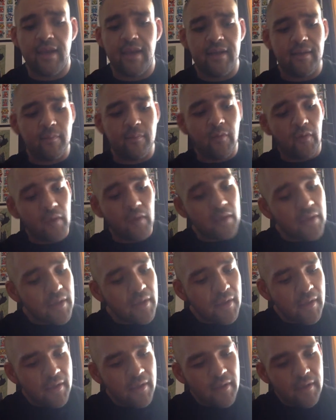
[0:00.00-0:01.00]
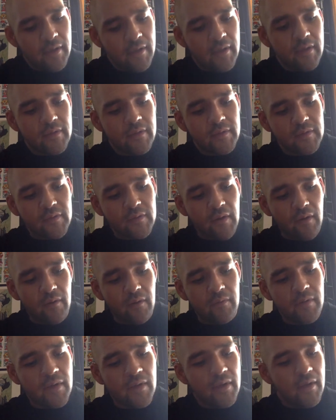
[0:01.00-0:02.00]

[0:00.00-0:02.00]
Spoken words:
anymore. So,